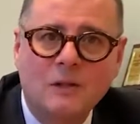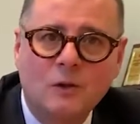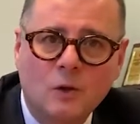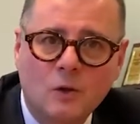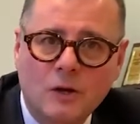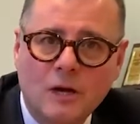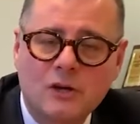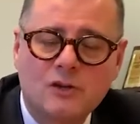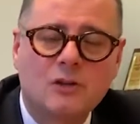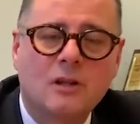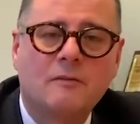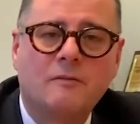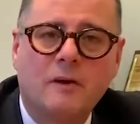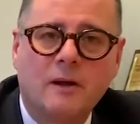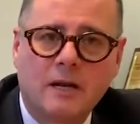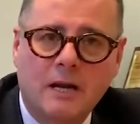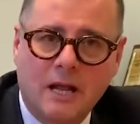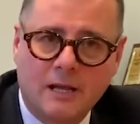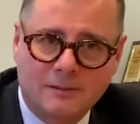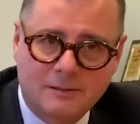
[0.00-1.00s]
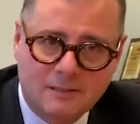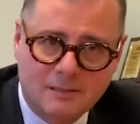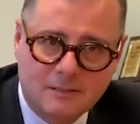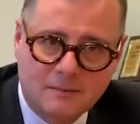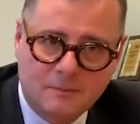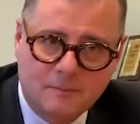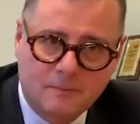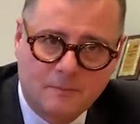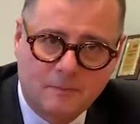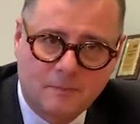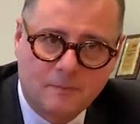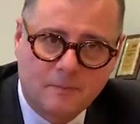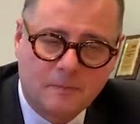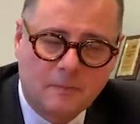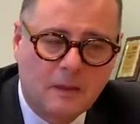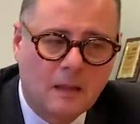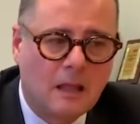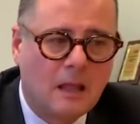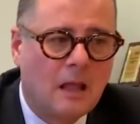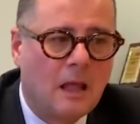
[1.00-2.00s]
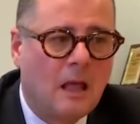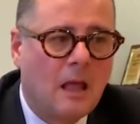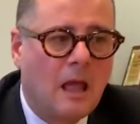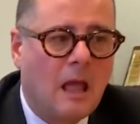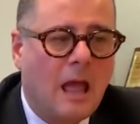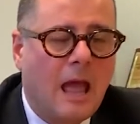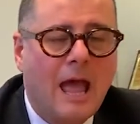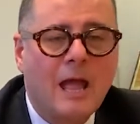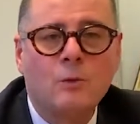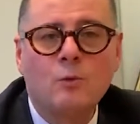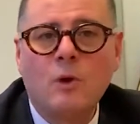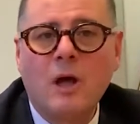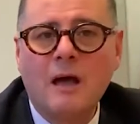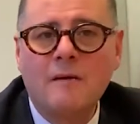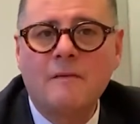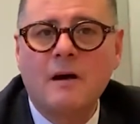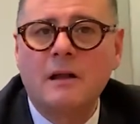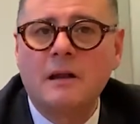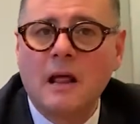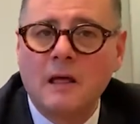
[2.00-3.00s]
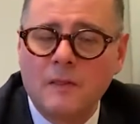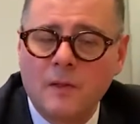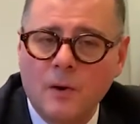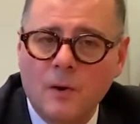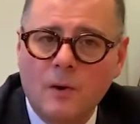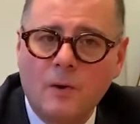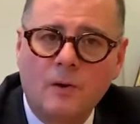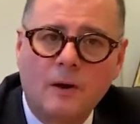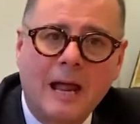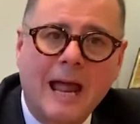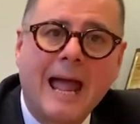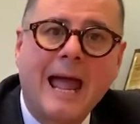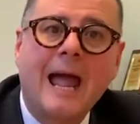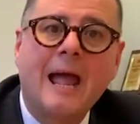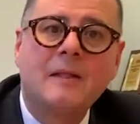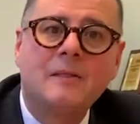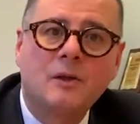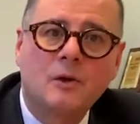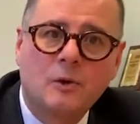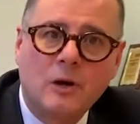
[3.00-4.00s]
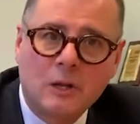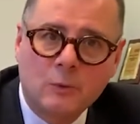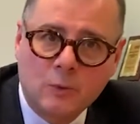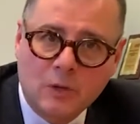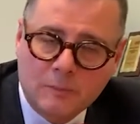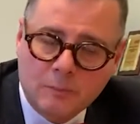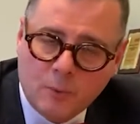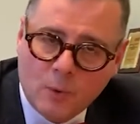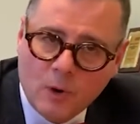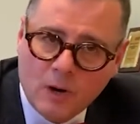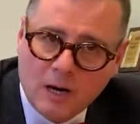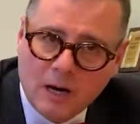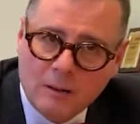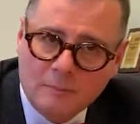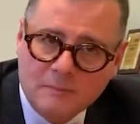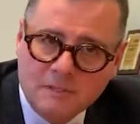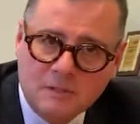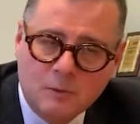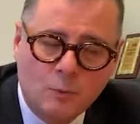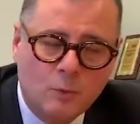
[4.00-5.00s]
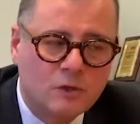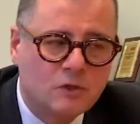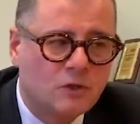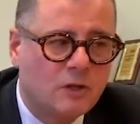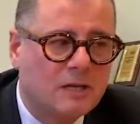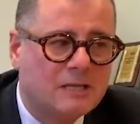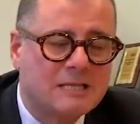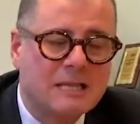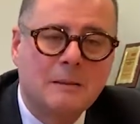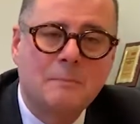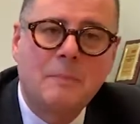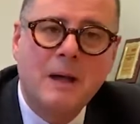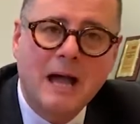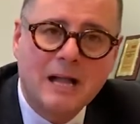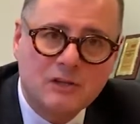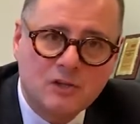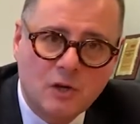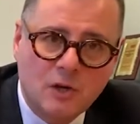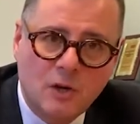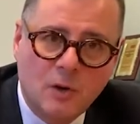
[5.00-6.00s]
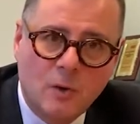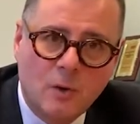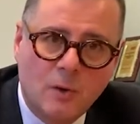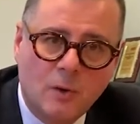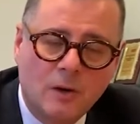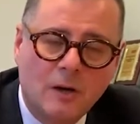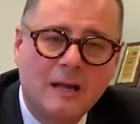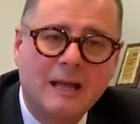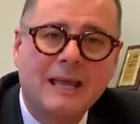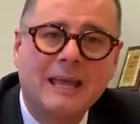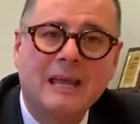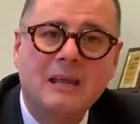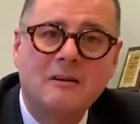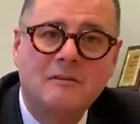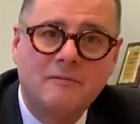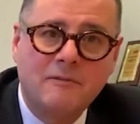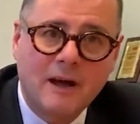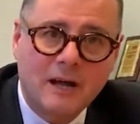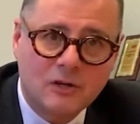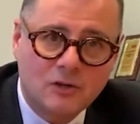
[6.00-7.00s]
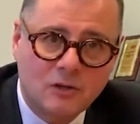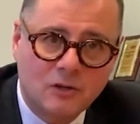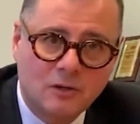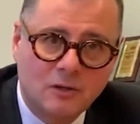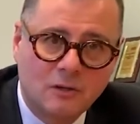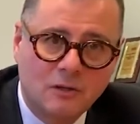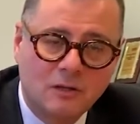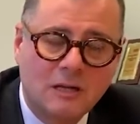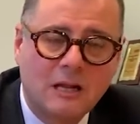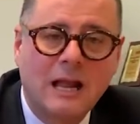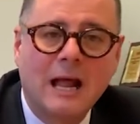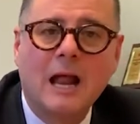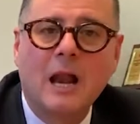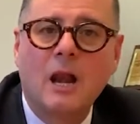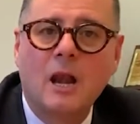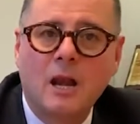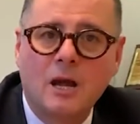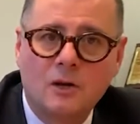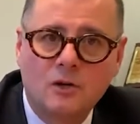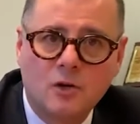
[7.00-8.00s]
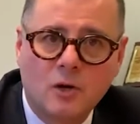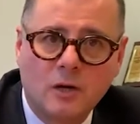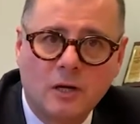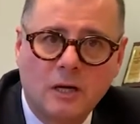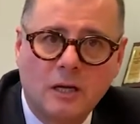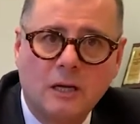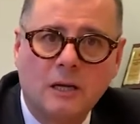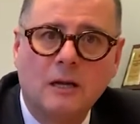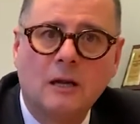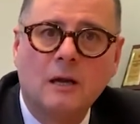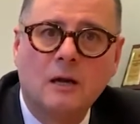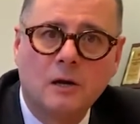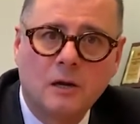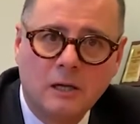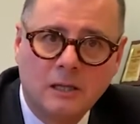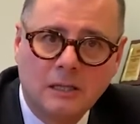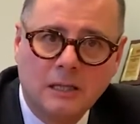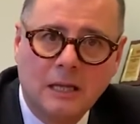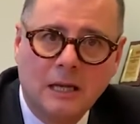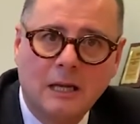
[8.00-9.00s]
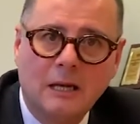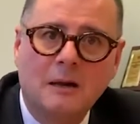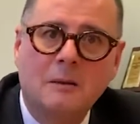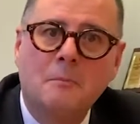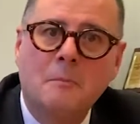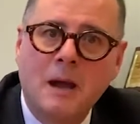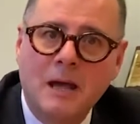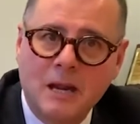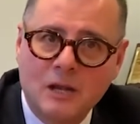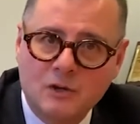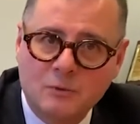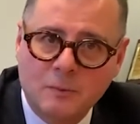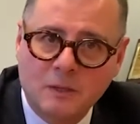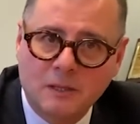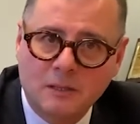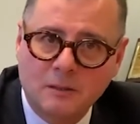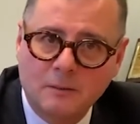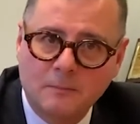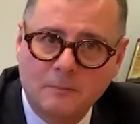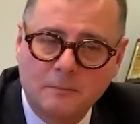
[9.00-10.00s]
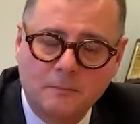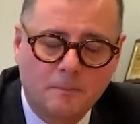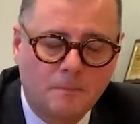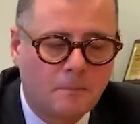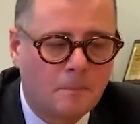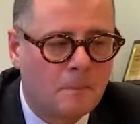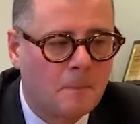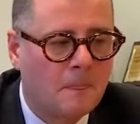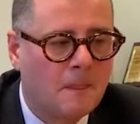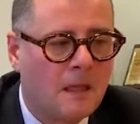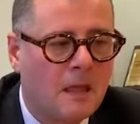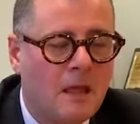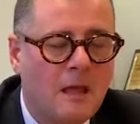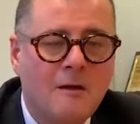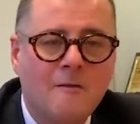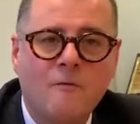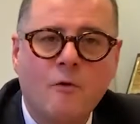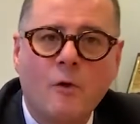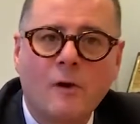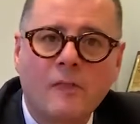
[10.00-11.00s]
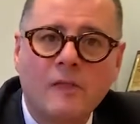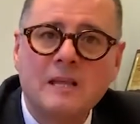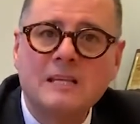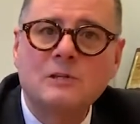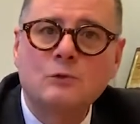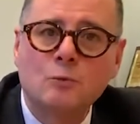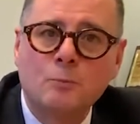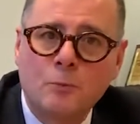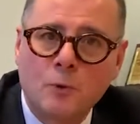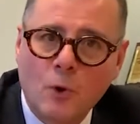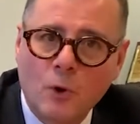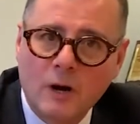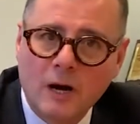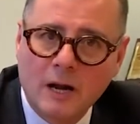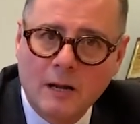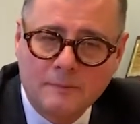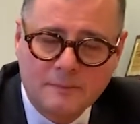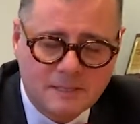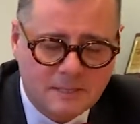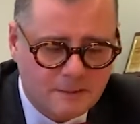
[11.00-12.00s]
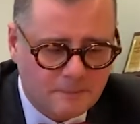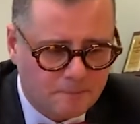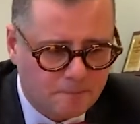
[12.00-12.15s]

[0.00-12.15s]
international finance. And we have another undergraduate programs, which is a bachelor in fashion and luxury retail management. For these two programs,